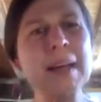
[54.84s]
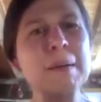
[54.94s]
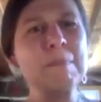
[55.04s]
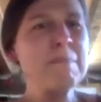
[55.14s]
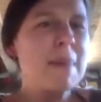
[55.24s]

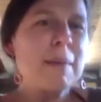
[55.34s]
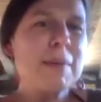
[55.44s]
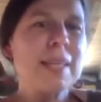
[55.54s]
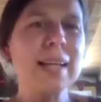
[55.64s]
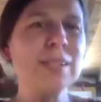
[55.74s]

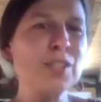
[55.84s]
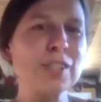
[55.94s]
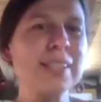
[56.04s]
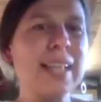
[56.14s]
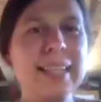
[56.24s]
Maybe that's
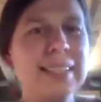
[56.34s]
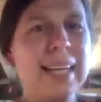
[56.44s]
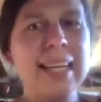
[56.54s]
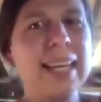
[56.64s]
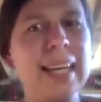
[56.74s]
just like
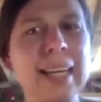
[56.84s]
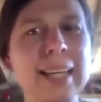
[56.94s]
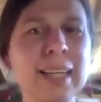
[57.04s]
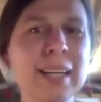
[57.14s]
taking